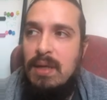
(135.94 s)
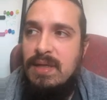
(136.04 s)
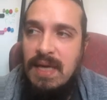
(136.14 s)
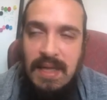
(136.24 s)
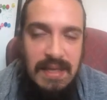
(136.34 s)

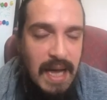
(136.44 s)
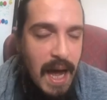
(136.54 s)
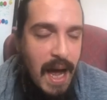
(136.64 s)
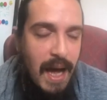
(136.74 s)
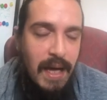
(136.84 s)

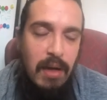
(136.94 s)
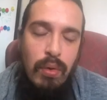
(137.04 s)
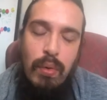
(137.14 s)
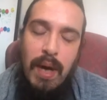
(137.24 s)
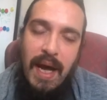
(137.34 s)
TikTok,
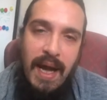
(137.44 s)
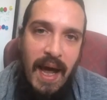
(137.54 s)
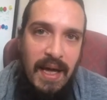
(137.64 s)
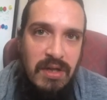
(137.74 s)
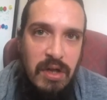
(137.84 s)
Hungan
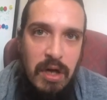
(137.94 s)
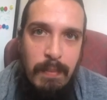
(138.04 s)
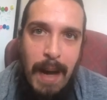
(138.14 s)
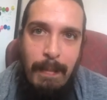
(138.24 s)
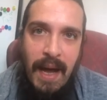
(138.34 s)
Hector,
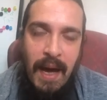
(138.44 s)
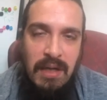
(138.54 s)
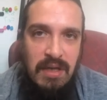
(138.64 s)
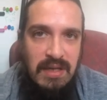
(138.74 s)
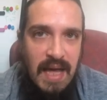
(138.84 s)
Papa
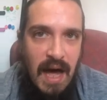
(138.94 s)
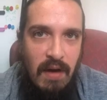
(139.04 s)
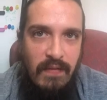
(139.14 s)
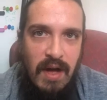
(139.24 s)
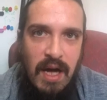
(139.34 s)
Hector
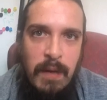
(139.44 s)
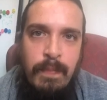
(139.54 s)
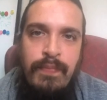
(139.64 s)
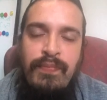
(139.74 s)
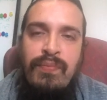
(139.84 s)
Salva.
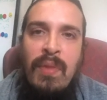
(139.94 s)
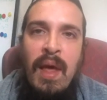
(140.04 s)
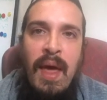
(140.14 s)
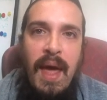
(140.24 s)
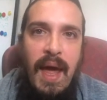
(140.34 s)

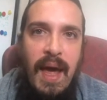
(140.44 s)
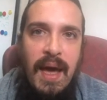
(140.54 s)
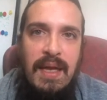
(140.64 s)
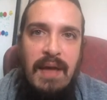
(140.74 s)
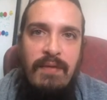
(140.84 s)

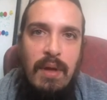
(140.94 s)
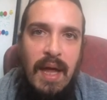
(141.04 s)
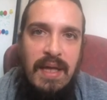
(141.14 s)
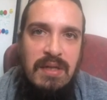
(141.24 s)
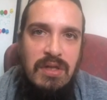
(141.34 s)
And if you'd
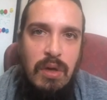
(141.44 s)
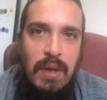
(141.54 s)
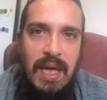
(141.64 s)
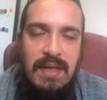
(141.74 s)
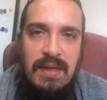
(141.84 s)
like to
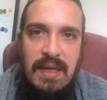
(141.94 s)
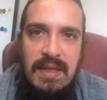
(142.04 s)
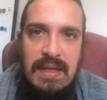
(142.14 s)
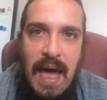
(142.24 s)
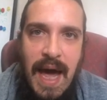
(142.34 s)
donate to
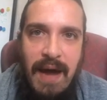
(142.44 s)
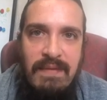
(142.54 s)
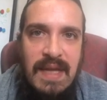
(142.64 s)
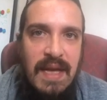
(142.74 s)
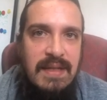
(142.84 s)
these
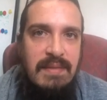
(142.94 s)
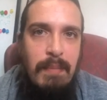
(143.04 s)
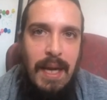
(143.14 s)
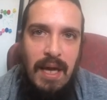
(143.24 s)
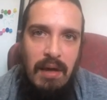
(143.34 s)
lives, as
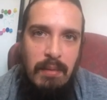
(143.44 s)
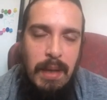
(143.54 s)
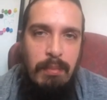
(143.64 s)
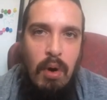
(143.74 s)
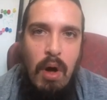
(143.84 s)
many other
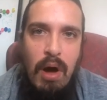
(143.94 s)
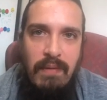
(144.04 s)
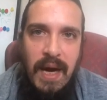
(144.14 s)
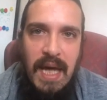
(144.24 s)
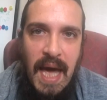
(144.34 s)
people
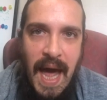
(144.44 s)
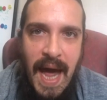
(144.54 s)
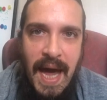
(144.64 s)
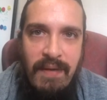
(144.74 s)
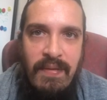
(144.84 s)
already
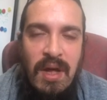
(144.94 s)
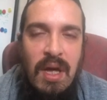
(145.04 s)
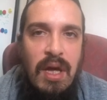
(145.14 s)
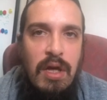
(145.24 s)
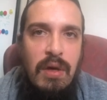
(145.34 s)
have,
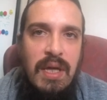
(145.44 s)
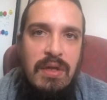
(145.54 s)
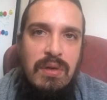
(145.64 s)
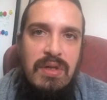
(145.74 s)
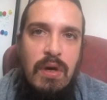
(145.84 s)
you can
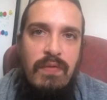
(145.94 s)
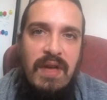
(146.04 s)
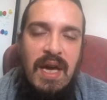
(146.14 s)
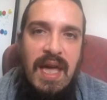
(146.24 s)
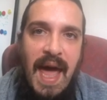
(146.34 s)
do so
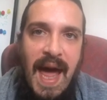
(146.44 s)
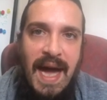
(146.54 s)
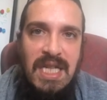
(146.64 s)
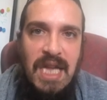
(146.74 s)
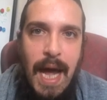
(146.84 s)
via
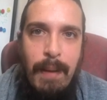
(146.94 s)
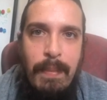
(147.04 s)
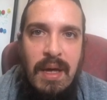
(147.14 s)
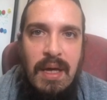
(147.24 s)
Cash App,